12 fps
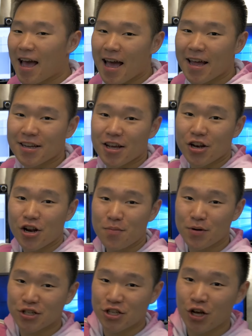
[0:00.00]
And
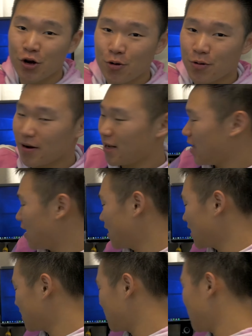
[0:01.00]
number two
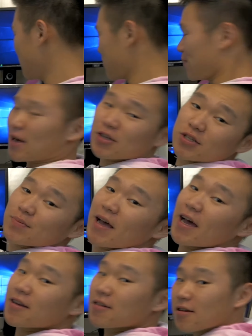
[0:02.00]
is this mouse mat.